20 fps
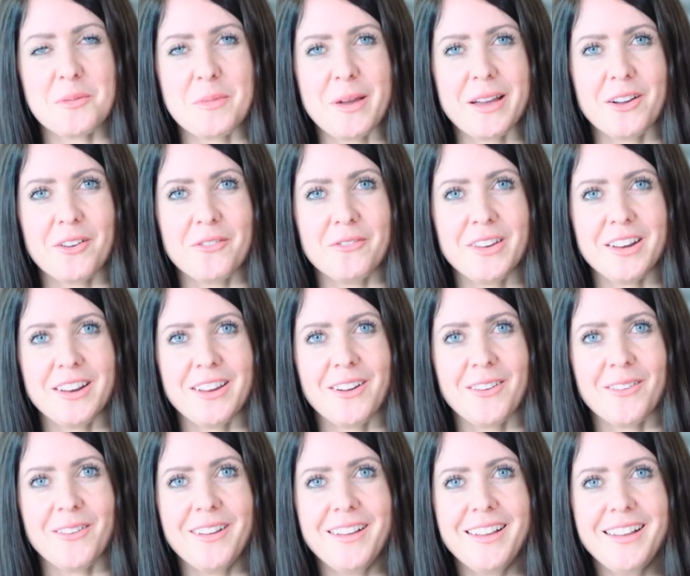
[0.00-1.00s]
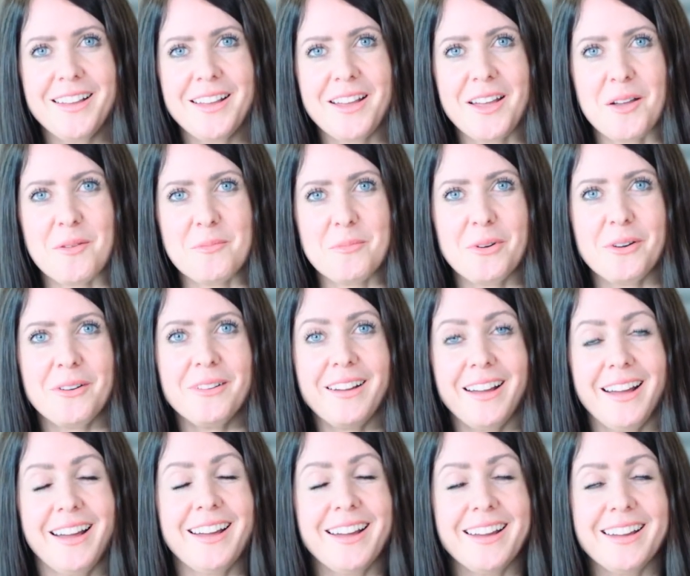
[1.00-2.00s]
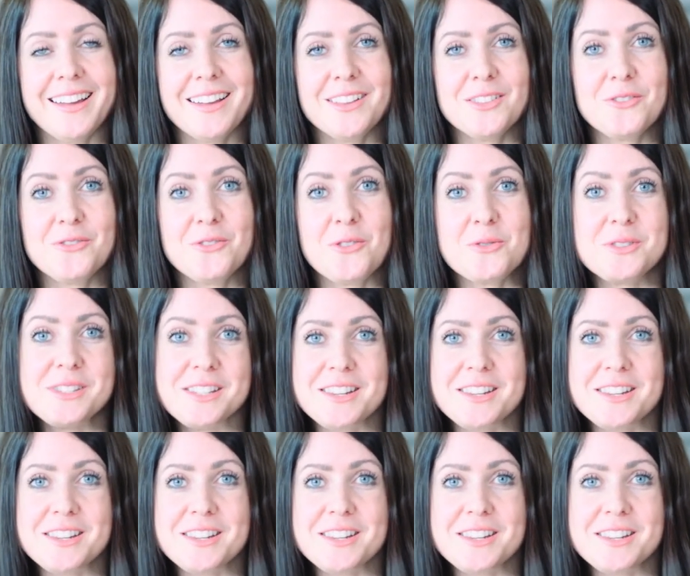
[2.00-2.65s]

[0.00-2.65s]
to make on video. But I look forward to